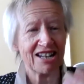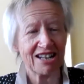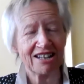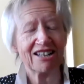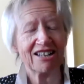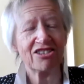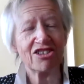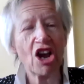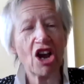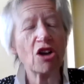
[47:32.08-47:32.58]

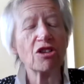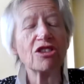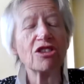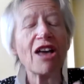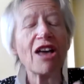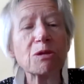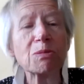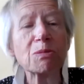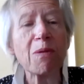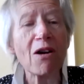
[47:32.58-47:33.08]

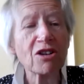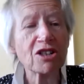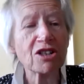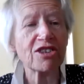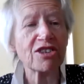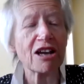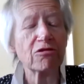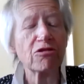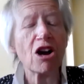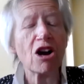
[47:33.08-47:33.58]
that was part of
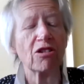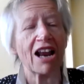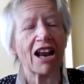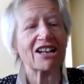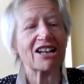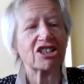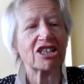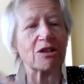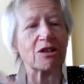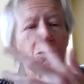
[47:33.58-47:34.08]
their role
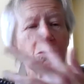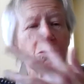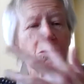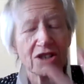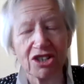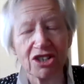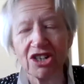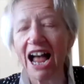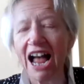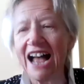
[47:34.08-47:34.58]
actually, was
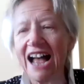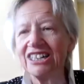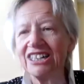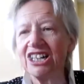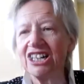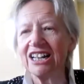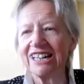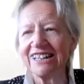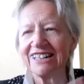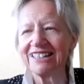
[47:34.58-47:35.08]
to
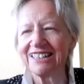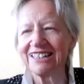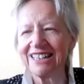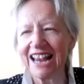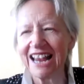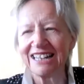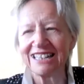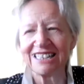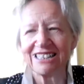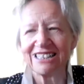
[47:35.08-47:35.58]
annually
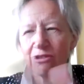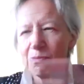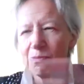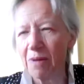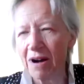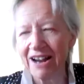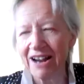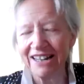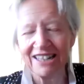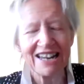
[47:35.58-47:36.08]
assess or
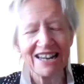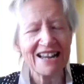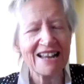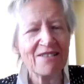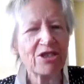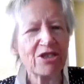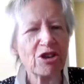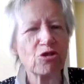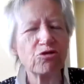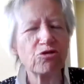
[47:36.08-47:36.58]
by
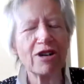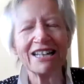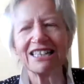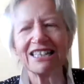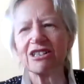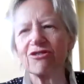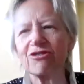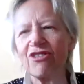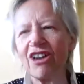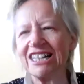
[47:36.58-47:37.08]
the
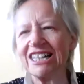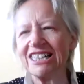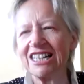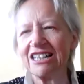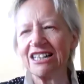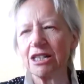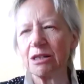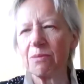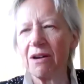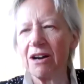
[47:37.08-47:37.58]
risks facing
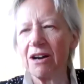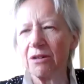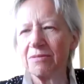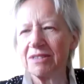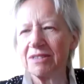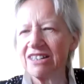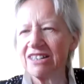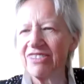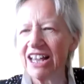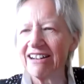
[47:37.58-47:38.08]
the department
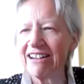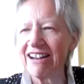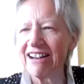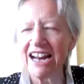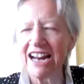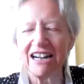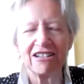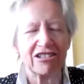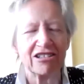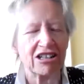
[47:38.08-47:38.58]
in their
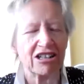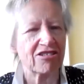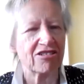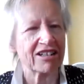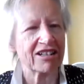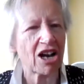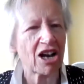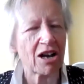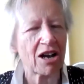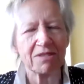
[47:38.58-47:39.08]
area
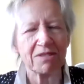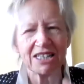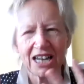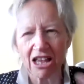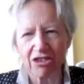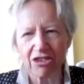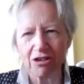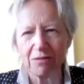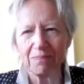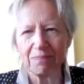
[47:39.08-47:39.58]
and come
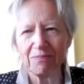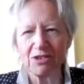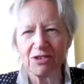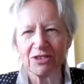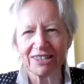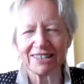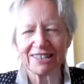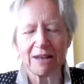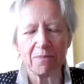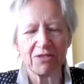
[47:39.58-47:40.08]
together and
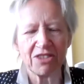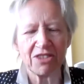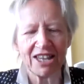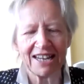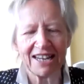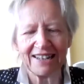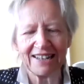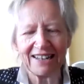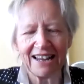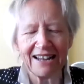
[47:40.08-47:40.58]
put
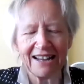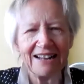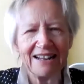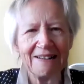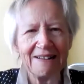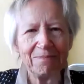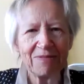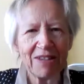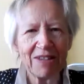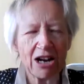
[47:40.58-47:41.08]
something
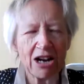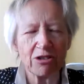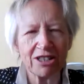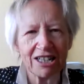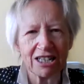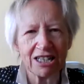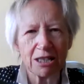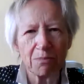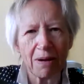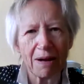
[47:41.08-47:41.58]
out
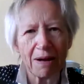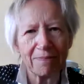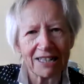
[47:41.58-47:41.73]
into the public